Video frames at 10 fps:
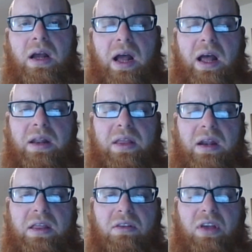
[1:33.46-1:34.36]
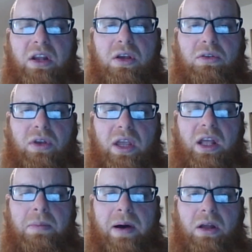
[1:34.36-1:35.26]
and then they tell you to
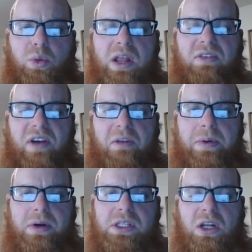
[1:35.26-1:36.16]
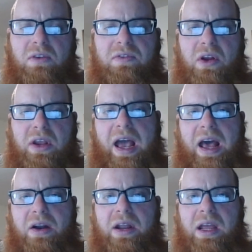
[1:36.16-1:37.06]
eat about 25% of your
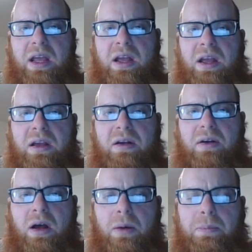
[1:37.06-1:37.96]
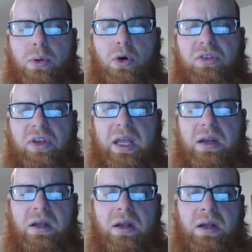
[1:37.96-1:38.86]
calorie uh,
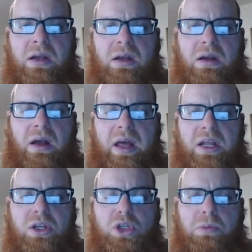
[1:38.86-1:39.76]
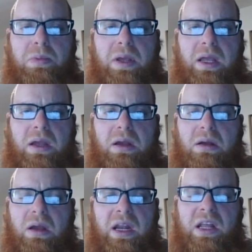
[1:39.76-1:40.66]
protein and it should be
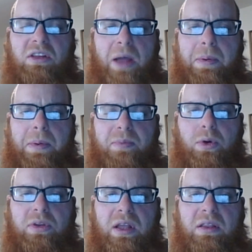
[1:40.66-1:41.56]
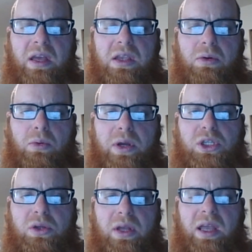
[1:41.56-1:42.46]
any type of protein that you
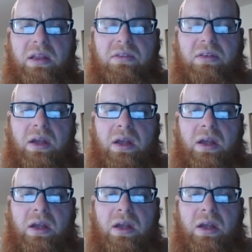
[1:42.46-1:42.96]
wish to eat